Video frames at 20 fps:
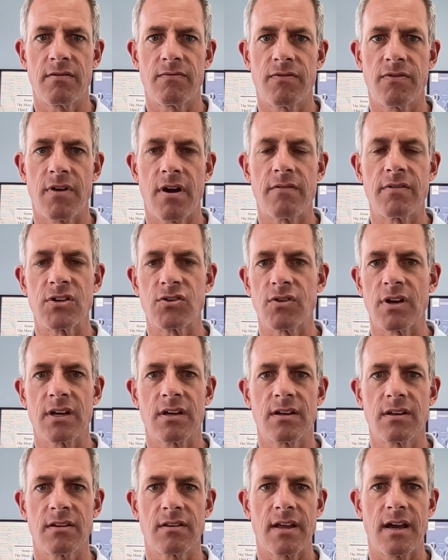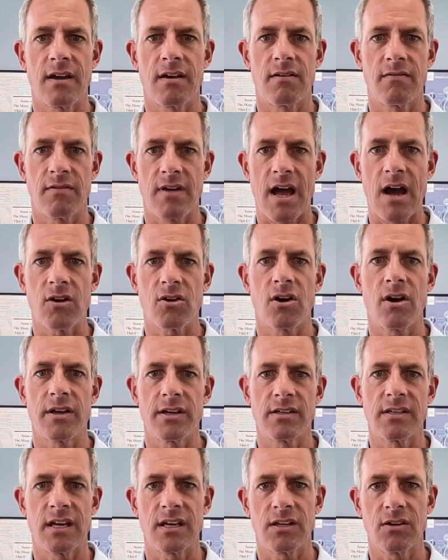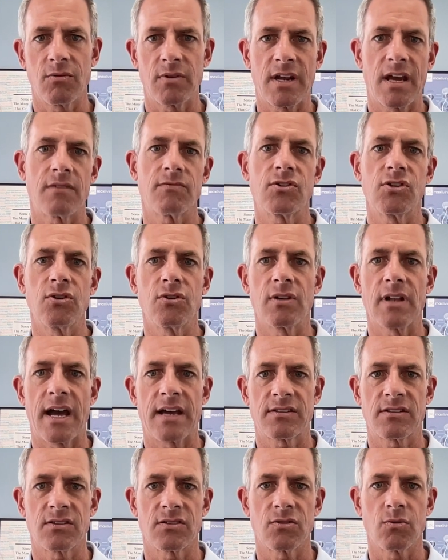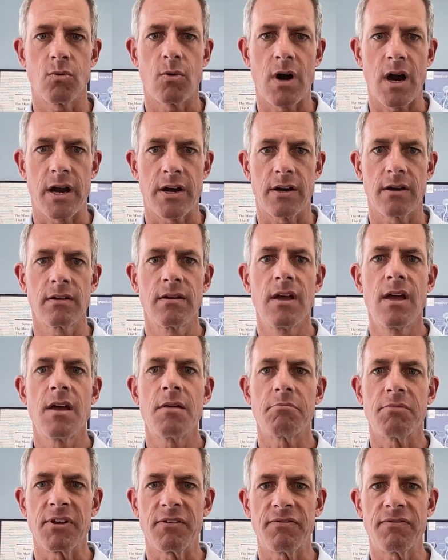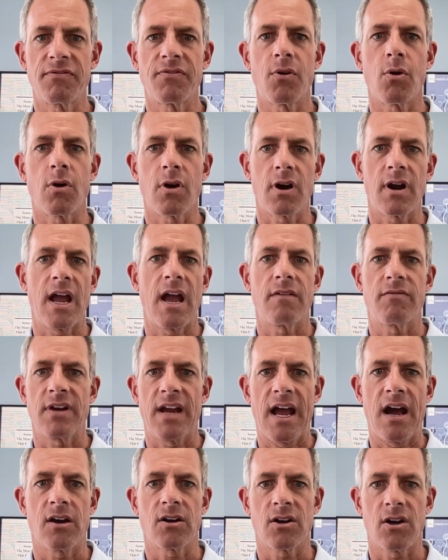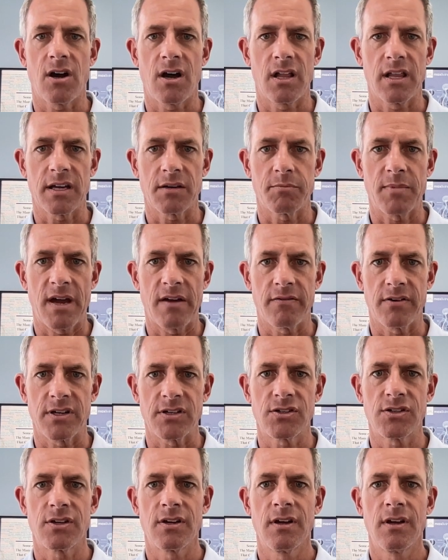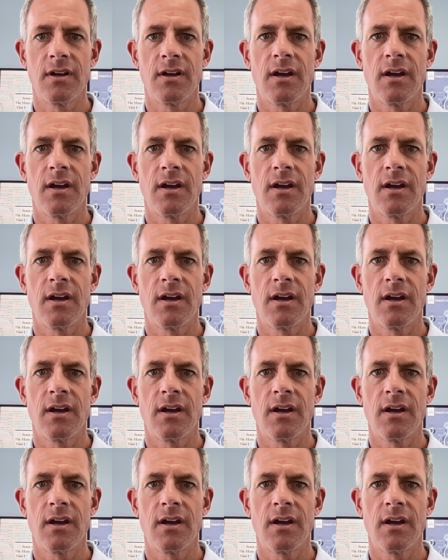for every drink that, of alcohol you take, you want to have two glasses of water before every alcoholic beverage.